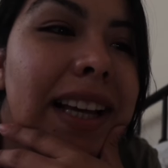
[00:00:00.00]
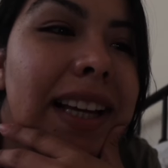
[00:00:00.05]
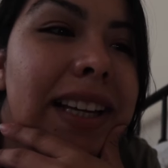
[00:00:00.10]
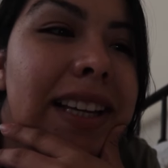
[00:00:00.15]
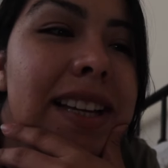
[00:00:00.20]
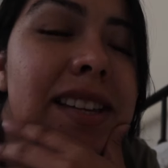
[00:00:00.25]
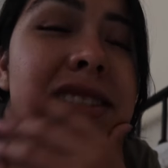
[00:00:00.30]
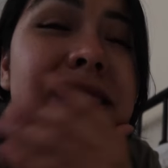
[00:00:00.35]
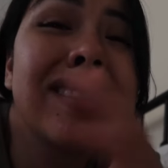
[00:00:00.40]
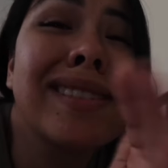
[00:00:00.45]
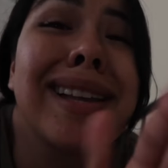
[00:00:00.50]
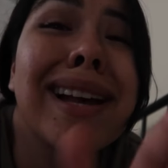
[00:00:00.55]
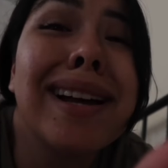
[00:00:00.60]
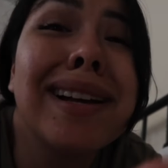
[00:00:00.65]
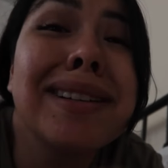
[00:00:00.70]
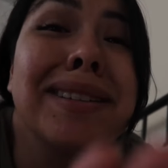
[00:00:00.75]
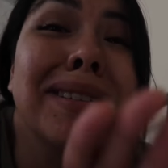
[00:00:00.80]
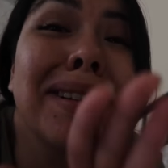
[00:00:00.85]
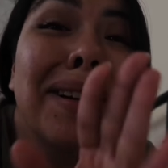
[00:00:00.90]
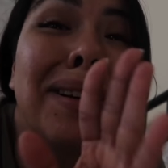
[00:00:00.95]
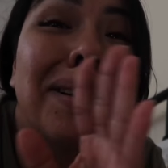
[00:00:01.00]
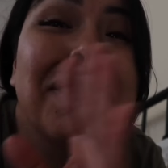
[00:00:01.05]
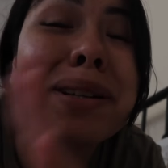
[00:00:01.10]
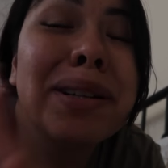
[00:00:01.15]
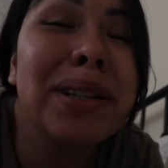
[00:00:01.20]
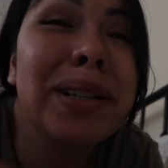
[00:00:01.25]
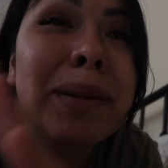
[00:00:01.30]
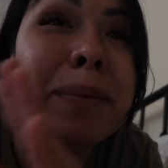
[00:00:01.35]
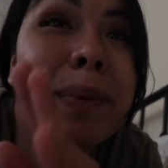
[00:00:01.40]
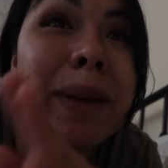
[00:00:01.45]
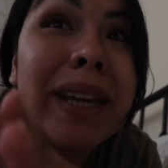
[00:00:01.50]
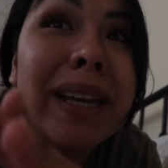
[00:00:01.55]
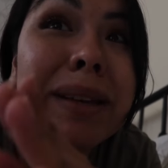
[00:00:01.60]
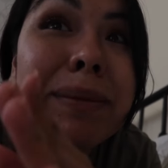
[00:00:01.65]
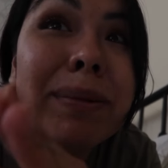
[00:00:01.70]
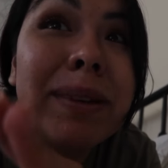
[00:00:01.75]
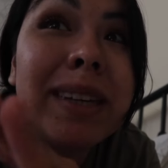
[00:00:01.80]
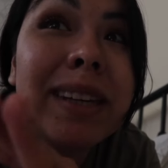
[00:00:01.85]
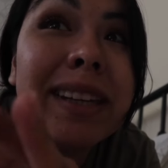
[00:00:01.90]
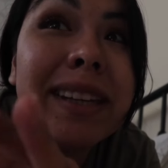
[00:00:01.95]
He's such a good
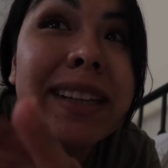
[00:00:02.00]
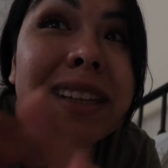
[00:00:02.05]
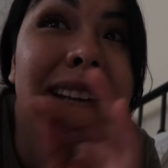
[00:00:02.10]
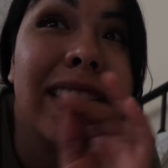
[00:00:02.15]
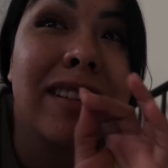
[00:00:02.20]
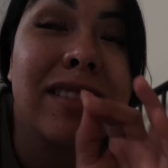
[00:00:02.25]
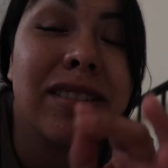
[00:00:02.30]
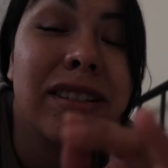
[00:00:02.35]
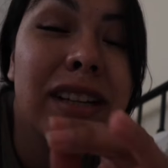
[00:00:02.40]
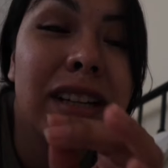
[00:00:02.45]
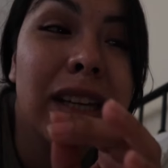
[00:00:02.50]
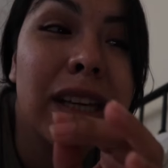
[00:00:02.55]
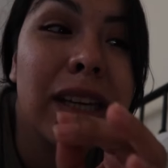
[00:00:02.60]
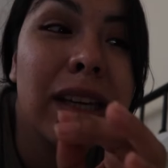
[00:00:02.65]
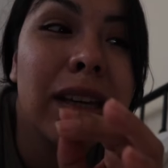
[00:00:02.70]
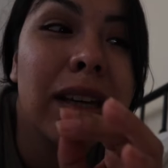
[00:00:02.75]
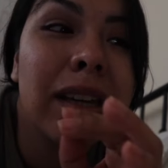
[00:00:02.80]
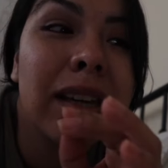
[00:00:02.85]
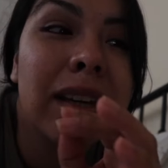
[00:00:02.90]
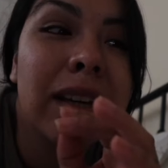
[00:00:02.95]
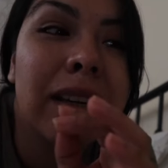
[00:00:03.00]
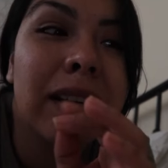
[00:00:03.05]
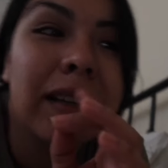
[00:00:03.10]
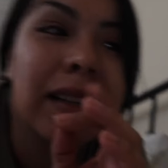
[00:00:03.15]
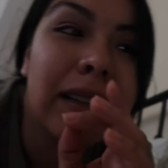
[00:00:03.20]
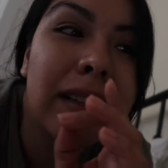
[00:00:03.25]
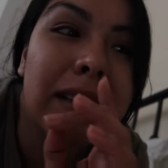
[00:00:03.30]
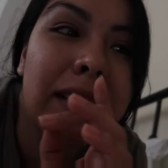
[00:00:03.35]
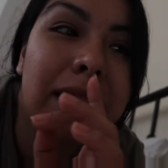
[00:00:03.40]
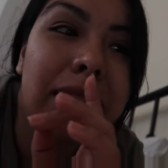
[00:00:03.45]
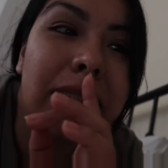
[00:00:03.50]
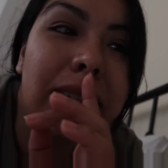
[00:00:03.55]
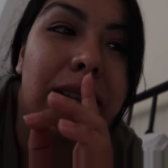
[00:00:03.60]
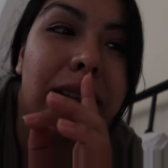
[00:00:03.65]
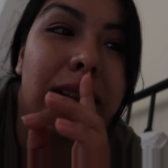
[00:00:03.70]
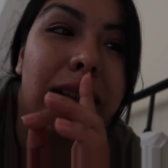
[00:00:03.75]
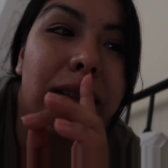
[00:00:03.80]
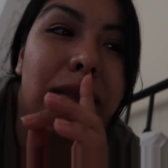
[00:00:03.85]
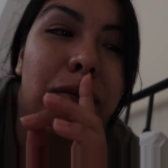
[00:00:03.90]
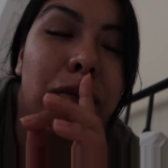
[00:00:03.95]
baby. Yesterday
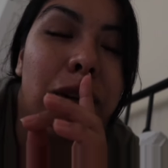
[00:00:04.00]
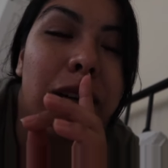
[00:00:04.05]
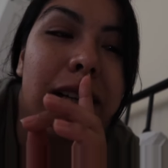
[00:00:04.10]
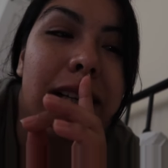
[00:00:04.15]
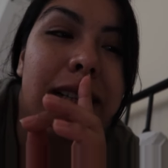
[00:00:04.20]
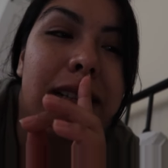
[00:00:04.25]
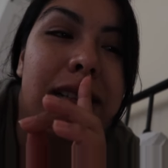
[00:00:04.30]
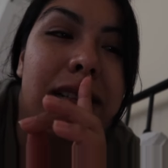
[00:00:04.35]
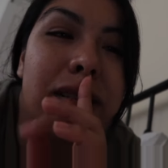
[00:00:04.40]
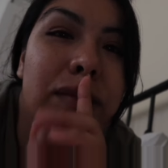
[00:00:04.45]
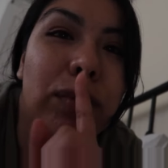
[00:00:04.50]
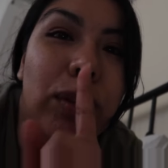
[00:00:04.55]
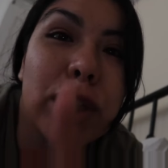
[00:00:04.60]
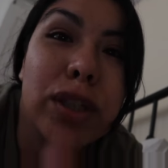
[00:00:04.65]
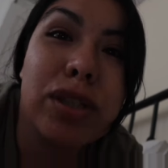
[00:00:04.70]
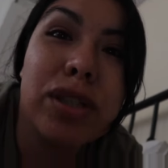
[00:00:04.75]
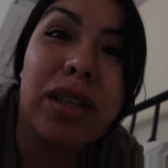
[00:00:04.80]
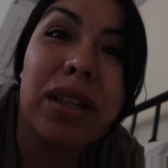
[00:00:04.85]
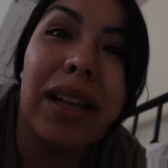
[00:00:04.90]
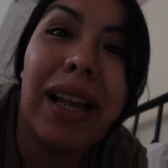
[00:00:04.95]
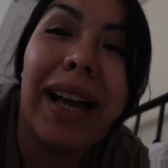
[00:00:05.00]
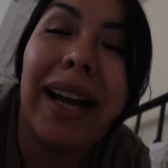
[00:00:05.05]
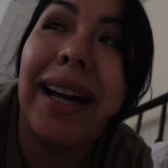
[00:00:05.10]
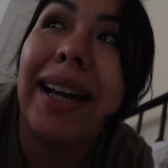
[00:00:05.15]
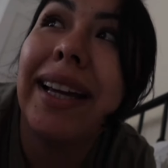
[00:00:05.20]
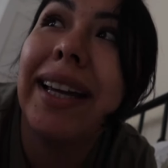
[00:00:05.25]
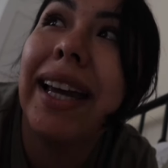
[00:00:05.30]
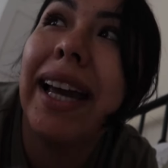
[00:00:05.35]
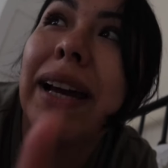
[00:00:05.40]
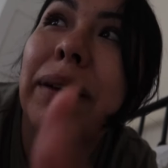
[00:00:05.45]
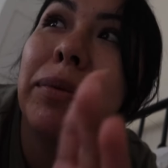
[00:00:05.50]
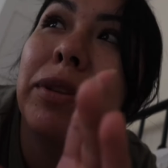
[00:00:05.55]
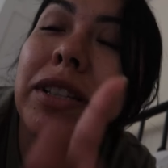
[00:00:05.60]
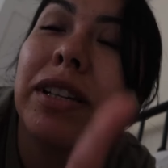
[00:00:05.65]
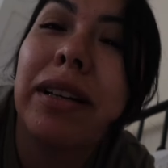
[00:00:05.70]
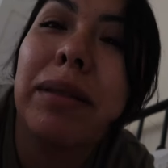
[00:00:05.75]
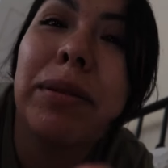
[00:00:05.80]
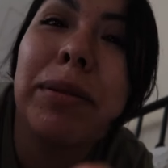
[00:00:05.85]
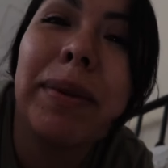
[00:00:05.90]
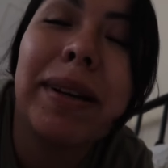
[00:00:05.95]
was 4th of July, and we
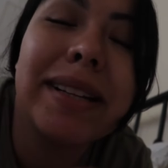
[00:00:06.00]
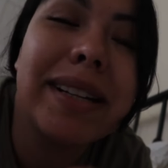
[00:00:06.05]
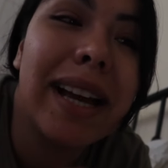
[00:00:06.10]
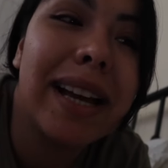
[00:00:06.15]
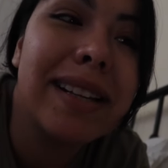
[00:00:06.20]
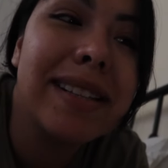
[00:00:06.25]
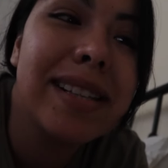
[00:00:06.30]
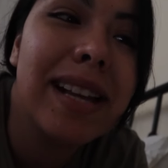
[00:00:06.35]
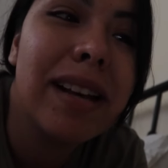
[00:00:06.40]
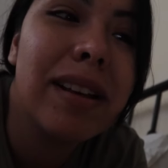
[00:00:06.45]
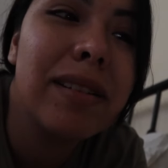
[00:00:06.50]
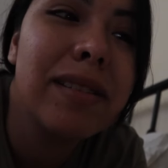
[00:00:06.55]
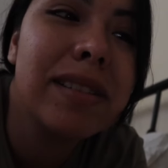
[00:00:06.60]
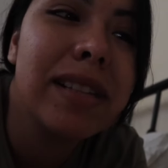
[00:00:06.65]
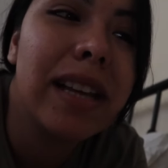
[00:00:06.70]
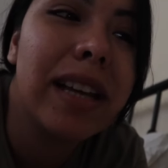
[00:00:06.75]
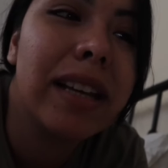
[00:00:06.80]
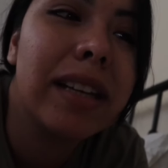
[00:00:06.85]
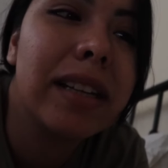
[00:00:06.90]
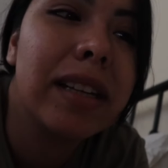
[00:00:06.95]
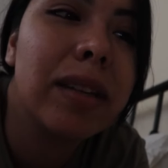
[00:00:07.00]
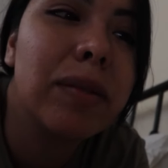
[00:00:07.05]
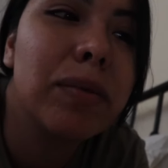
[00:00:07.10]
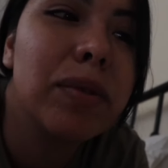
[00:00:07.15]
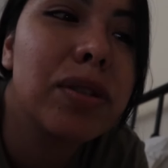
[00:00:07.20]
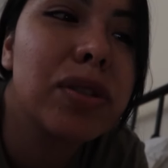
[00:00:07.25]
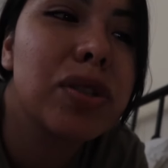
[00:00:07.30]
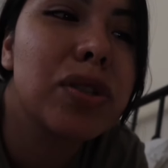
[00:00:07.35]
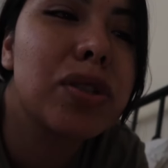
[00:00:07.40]
took him to my dad's house, and he was